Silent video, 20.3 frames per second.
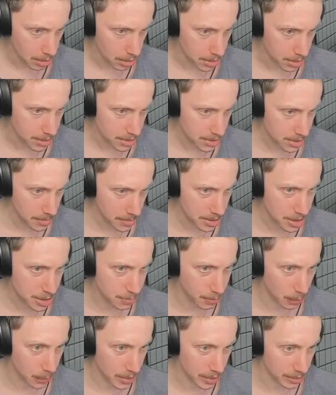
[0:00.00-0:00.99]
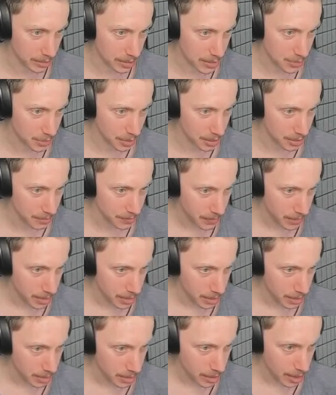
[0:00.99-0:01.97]
Is there something spooky in this one?
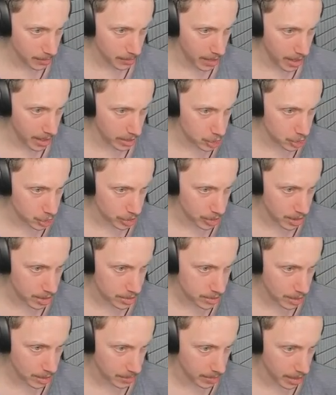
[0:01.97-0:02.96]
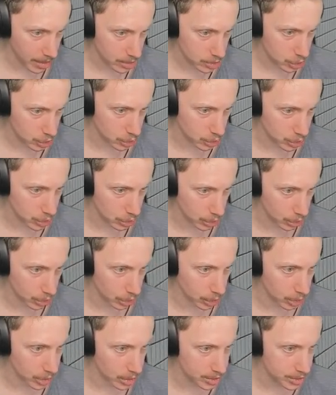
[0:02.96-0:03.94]
Camera hatch, yes, camera hatch,
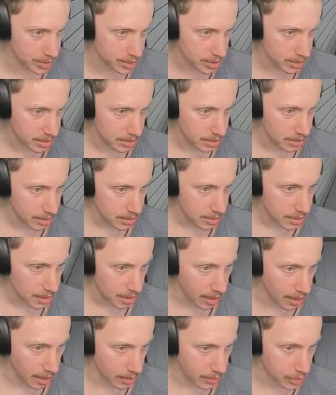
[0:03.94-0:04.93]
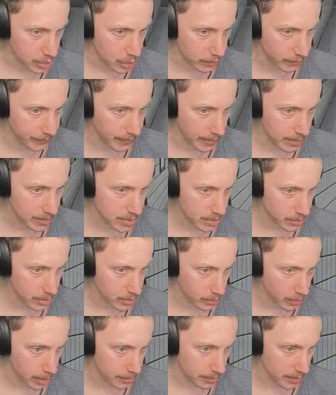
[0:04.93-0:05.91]
good. Uh, the two vents are in
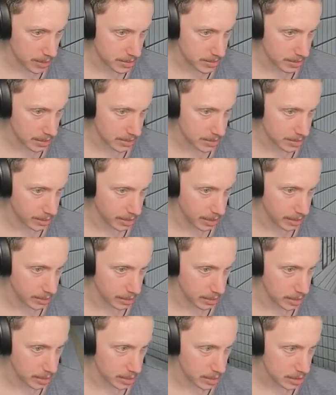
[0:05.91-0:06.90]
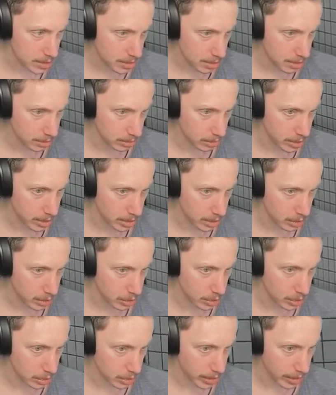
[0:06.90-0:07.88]
the right place. Exit 8 is
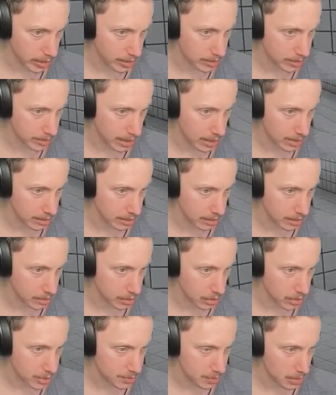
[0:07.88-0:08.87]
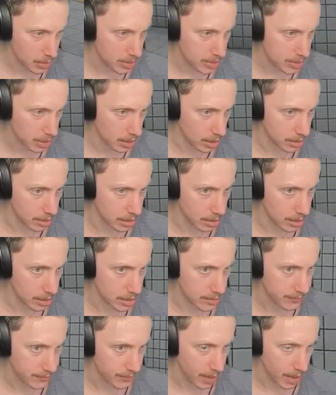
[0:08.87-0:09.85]
looking good and dandy. The no smoking sign
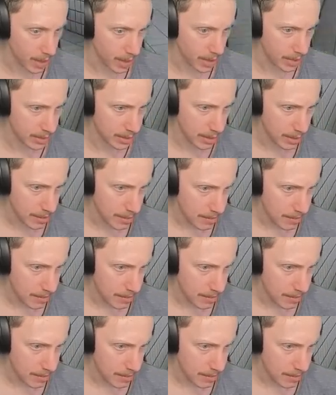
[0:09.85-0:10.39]
is fine.